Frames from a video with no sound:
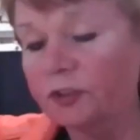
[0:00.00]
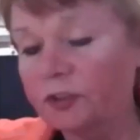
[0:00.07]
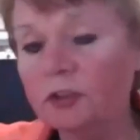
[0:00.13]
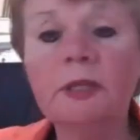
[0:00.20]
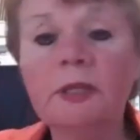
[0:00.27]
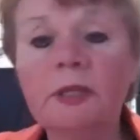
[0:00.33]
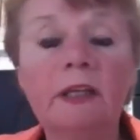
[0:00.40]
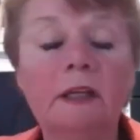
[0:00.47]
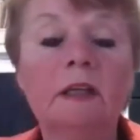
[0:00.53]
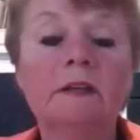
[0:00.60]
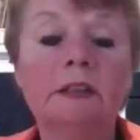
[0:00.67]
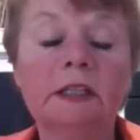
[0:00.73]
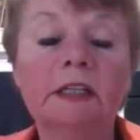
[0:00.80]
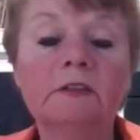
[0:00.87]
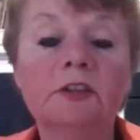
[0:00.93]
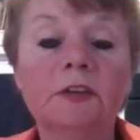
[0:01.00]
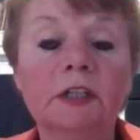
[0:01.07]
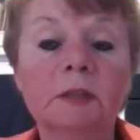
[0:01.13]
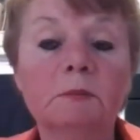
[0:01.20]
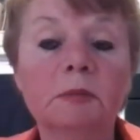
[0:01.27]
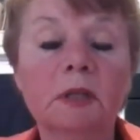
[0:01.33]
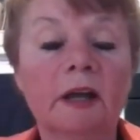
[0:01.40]
me, is a link to the
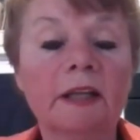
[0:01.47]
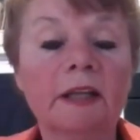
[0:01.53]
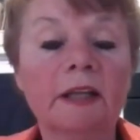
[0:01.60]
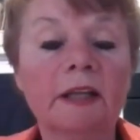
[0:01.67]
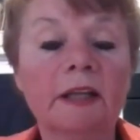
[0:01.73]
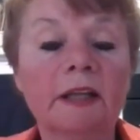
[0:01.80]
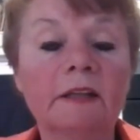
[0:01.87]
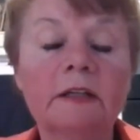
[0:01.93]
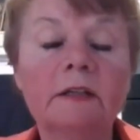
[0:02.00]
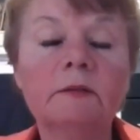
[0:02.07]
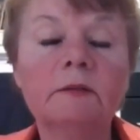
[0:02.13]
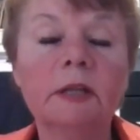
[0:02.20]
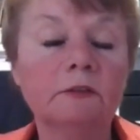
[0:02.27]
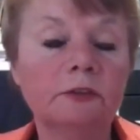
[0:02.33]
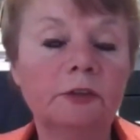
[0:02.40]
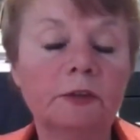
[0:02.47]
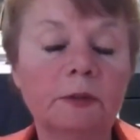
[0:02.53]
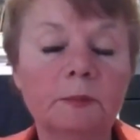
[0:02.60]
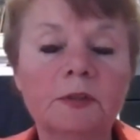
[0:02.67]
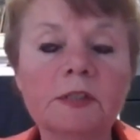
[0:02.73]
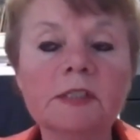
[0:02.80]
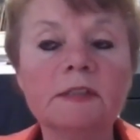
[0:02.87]
compliance standard and to the
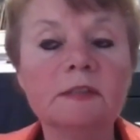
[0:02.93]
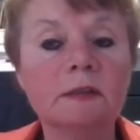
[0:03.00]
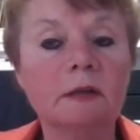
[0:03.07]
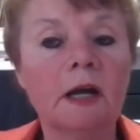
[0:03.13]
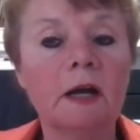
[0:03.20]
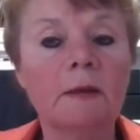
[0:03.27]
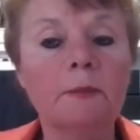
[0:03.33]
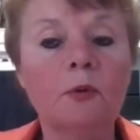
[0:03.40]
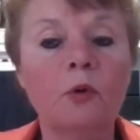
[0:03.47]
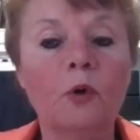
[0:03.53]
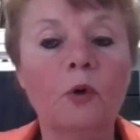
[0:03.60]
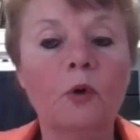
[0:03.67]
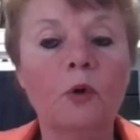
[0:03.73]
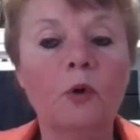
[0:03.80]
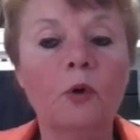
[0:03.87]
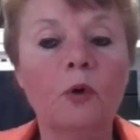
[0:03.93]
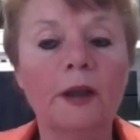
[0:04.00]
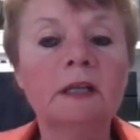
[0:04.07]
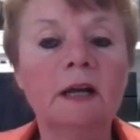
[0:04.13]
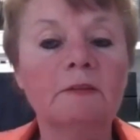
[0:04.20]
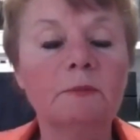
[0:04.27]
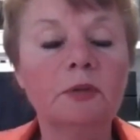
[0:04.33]
person's point
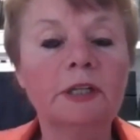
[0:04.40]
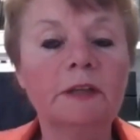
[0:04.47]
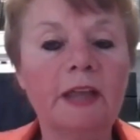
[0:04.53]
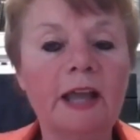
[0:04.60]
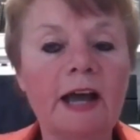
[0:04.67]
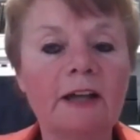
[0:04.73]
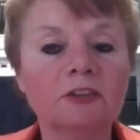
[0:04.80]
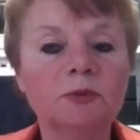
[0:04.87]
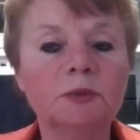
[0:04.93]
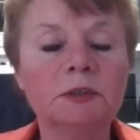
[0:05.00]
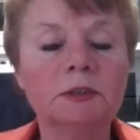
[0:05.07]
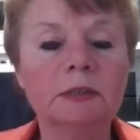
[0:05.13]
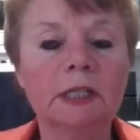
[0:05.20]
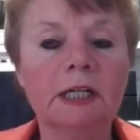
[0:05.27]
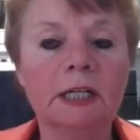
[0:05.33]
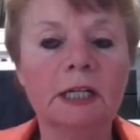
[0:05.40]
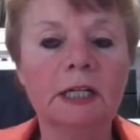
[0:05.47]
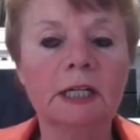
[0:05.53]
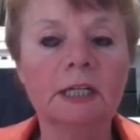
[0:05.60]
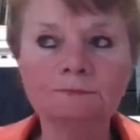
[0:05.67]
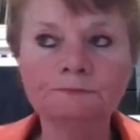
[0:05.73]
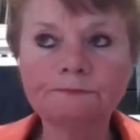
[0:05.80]
of putting the
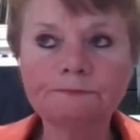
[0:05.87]
actual